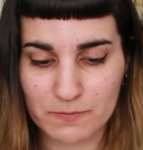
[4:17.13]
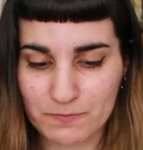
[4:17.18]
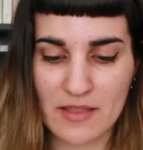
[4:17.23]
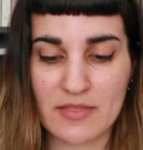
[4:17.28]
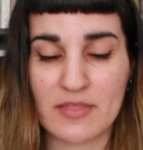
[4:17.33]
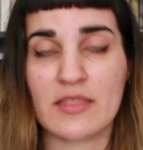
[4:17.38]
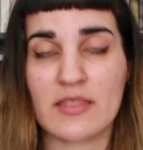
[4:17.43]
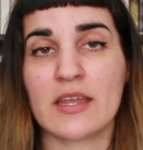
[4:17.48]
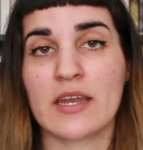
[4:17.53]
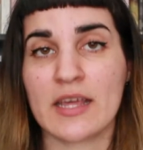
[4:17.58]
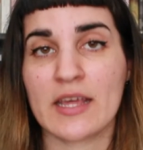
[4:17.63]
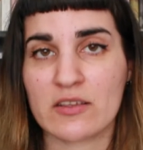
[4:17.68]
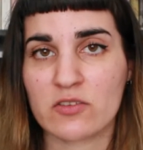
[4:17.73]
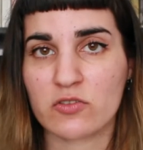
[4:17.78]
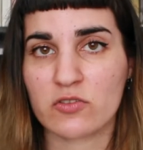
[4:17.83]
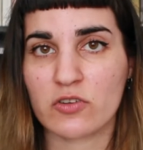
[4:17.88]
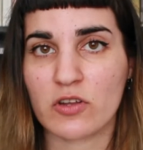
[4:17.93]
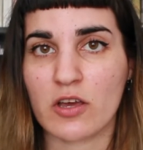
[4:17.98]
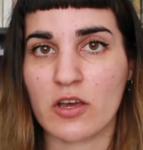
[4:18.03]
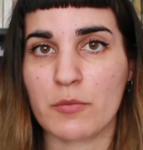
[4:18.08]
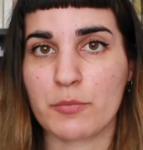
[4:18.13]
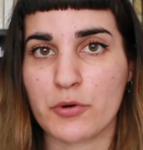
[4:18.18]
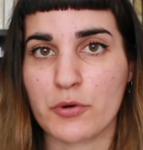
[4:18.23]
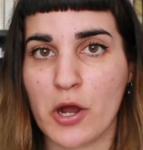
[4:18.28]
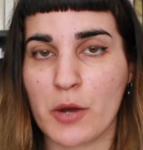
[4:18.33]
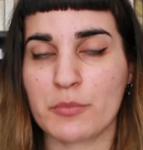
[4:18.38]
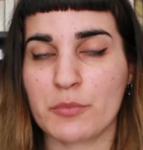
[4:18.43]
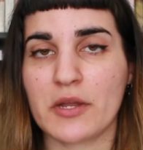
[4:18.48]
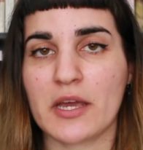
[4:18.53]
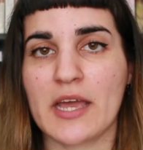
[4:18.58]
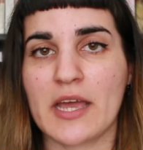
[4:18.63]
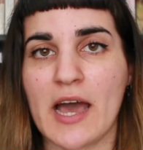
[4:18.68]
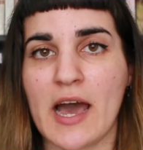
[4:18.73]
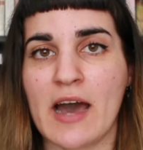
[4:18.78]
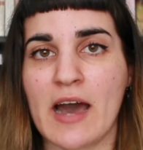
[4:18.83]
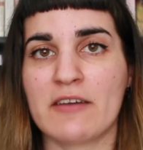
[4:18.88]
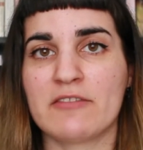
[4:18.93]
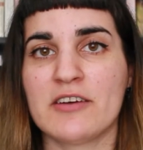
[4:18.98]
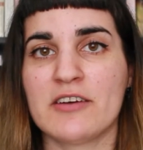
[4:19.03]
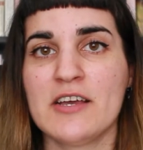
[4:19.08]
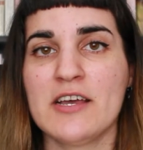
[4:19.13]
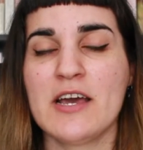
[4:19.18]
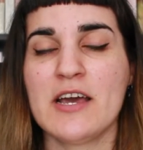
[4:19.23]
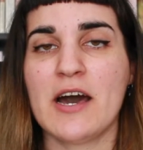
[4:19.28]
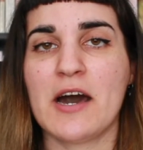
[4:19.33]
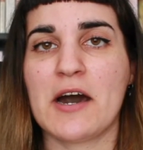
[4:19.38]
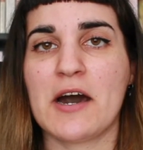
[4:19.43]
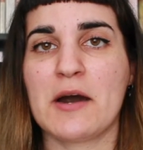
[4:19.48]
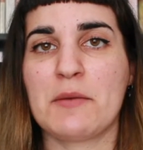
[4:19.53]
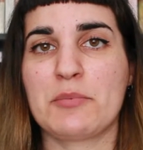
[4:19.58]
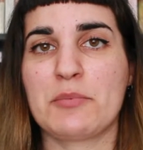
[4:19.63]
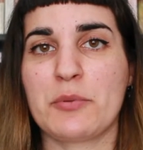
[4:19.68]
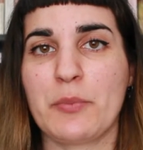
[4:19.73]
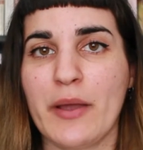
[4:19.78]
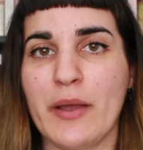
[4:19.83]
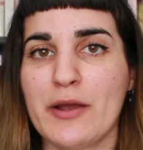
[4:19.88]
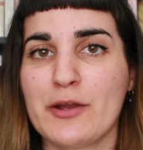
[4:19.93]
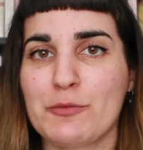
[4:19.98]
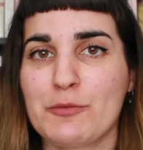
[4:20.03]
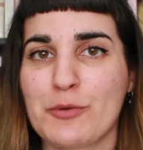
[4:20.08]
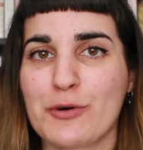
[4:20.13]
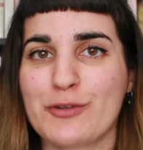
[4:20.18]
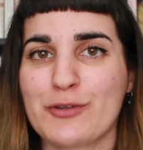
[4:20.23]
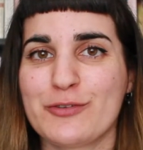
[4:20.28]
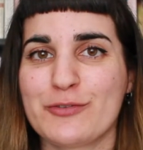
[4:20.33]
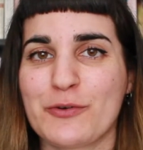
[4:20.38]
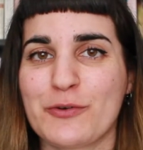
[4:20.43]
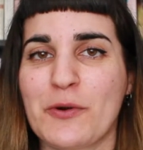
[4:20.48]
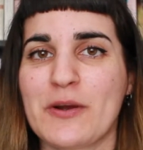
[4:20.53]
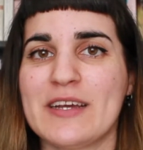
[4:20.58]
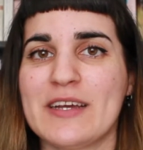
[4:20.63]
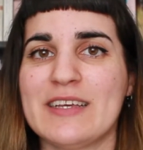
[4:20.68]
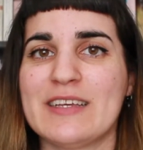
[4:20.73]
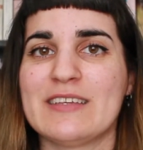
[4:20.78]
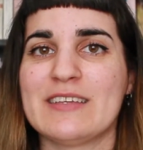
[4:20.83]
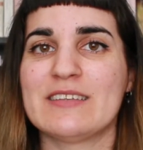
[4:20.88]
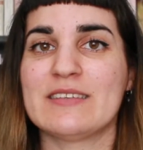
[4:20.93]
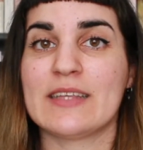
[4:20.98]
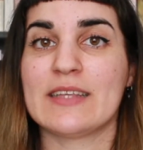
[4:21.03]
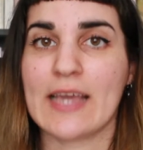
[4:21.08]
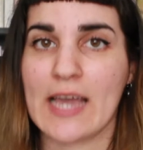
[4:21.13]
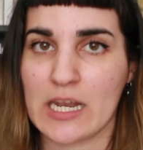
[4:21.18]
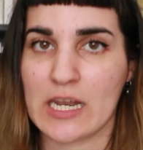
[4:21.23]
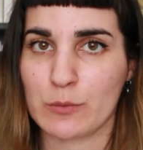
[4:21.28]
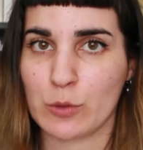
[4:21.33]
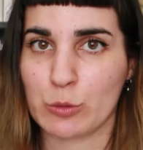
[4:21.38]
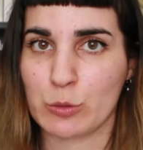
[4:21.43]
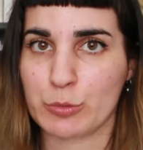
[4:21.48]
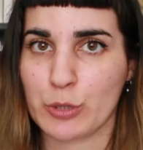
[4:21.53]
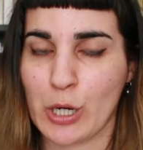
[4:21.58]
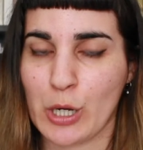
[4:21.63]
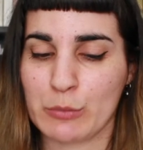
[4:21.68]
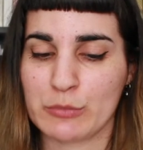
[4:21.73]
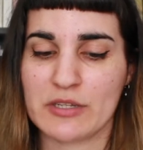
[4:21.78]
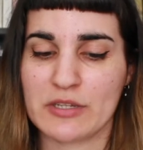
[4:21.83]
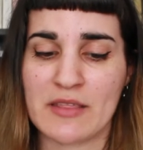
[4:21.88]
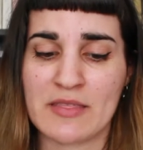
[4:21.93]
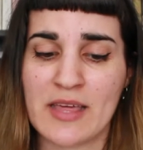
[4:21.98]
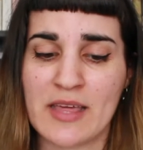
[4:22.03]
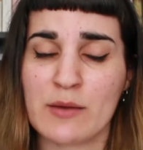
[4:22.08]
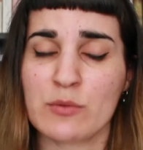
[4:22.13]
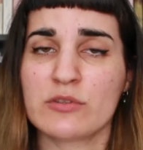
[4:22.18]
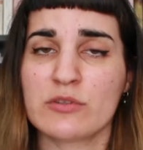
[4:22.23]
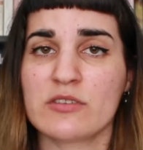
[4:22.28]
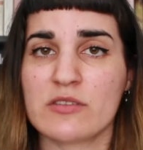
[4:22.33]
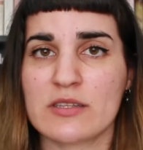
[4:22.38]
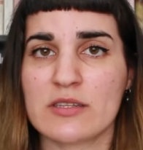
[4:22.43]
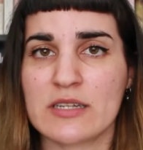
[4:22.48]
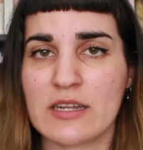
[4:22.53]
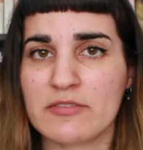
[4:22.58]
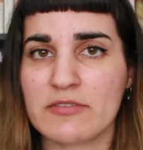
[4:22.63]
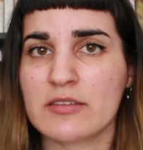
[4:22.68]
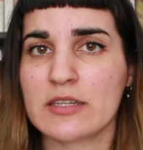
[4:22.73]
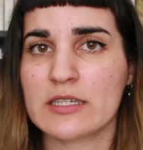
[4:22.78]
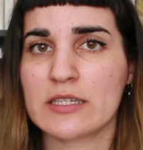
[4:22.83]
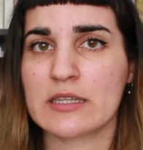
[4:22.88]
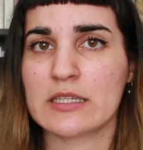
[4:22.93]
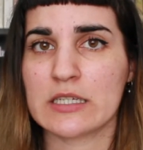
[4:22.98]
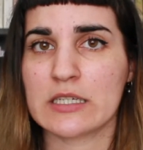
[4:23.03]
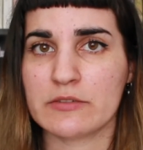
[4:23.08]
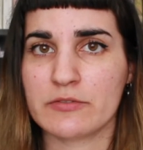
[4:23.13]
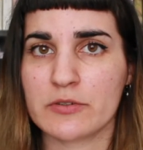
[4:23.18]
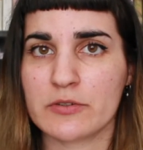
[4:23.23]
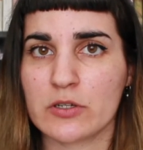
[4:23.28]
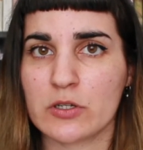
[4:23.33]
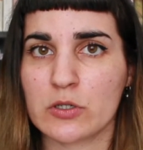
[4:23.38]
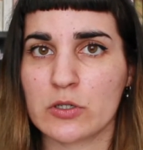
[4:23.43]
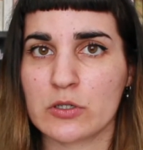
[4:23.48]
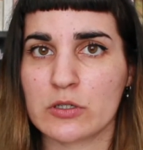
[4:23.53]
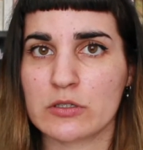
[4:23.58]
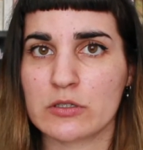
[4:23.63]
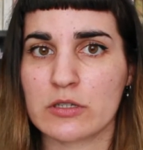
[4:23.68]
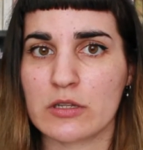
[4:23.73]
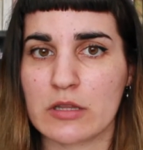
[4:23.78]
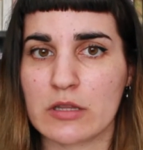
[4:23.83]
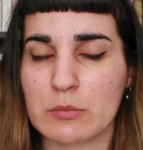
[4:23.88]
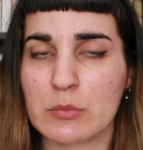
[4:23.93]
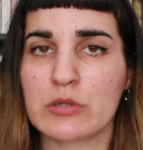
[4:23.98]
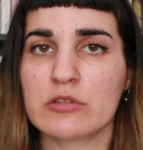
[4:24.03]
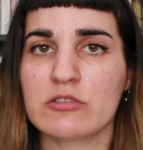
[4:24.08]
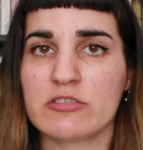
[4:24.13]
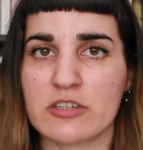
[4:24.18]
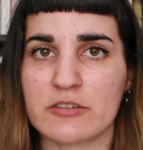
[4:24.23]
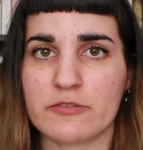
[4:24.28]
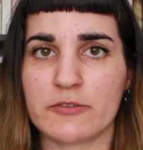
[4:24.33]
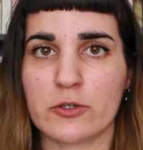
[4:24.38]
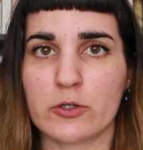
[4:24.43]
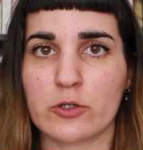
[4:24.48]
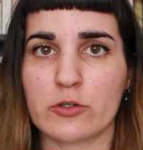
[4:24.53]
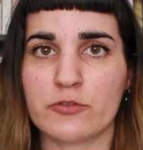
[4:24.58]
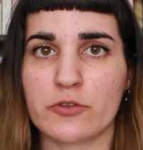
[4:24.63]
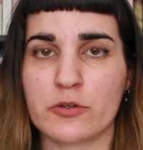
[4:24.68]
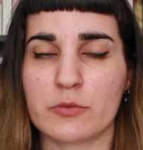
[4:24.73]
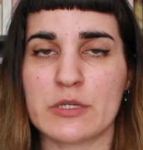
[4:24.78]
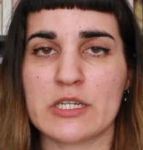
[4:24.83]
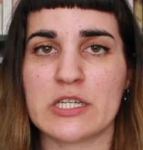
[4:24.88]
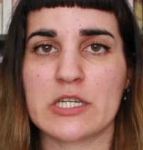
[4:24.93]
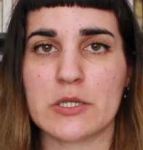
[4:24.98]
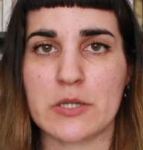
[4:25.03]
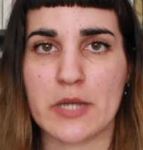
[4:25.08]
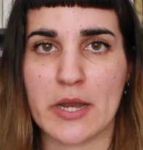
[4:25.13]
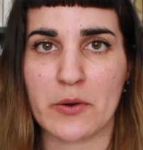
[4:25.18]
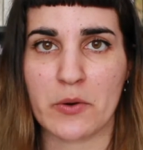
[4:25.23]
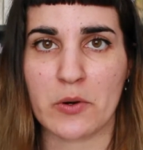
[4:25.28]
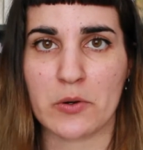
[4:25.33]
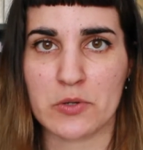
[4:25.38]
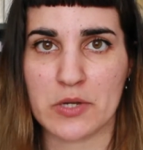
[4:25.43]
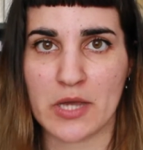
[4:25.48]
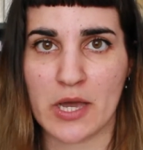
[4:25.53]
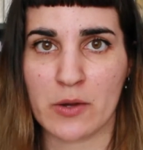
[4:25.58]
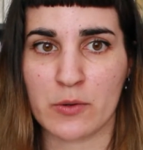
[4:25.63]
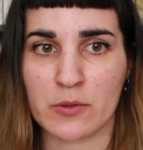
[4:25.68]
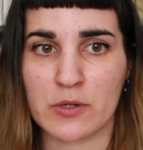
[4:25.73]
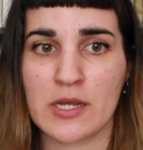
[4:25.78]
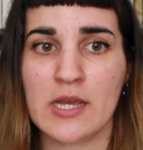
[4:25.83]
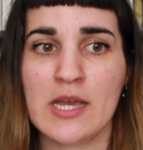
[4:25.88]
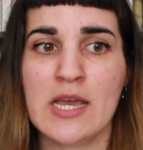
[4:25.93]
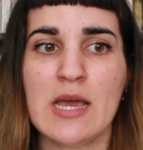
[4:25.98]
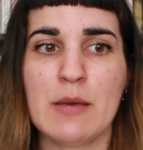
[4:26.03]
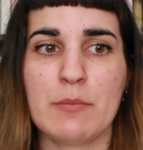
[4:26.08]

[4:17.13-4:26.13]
The next prompt I have prepared books for is the animal prompt, and that was definitely the most difficult for me to narrow down,